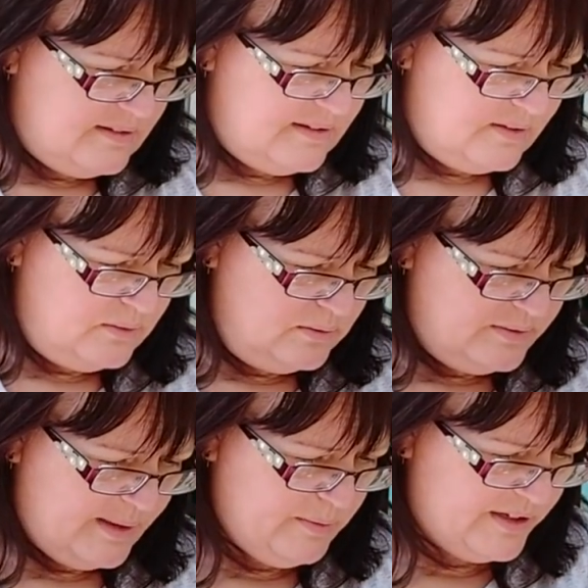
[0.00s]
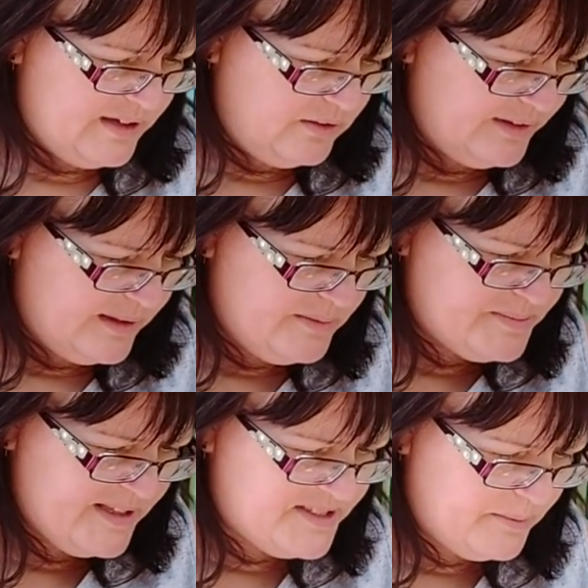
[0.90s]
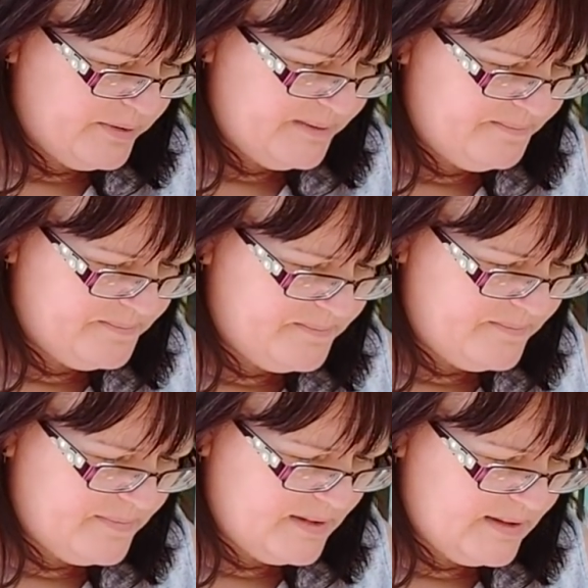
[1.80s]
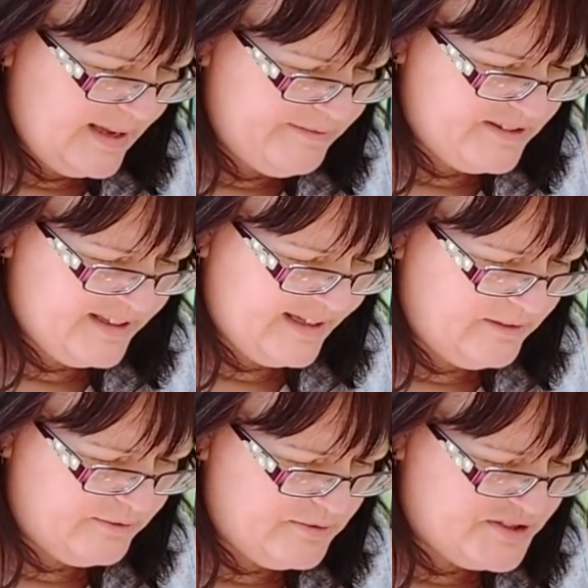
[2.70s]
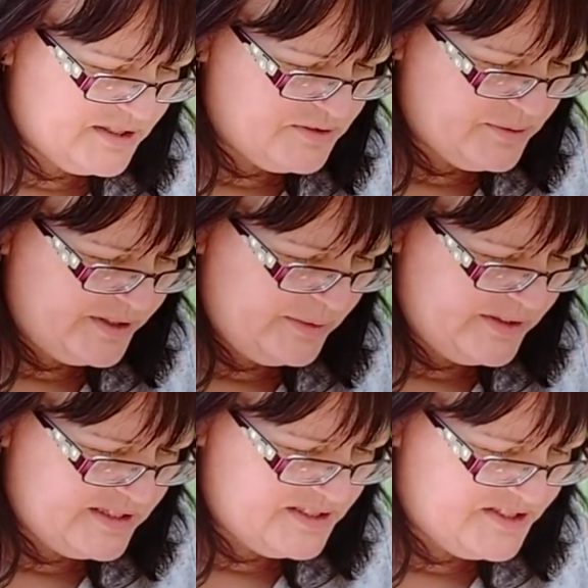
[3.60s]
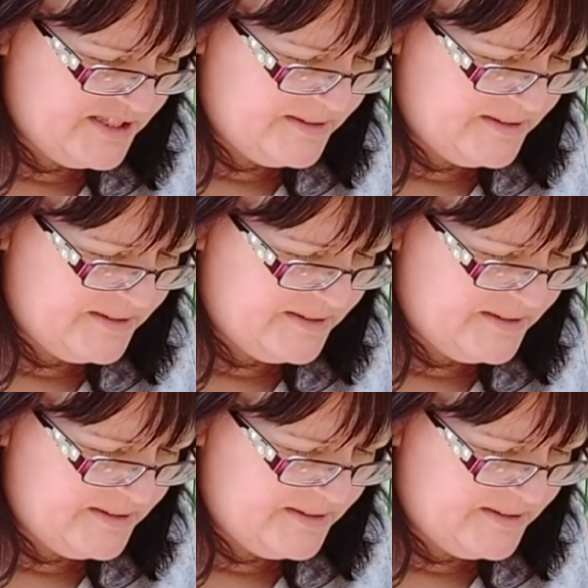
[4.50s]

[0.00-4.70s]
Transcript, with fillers: oh, they're not on there, they must be there somewhere. Everything came through the till, so I know I didn't steal